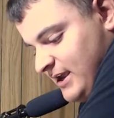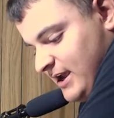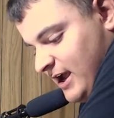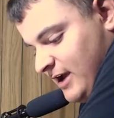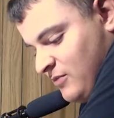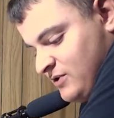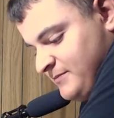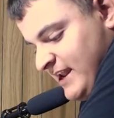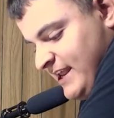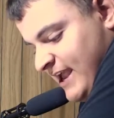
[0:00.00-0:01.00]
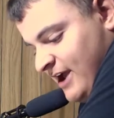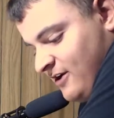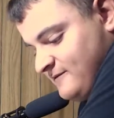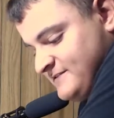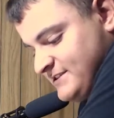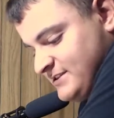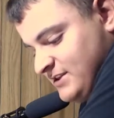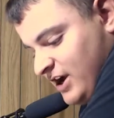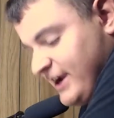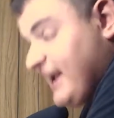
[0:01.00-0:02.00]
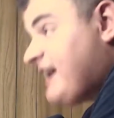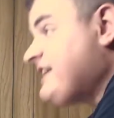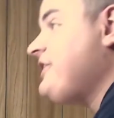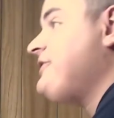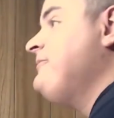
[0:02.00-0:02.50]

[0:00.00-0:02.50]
Many elves are chaotic good.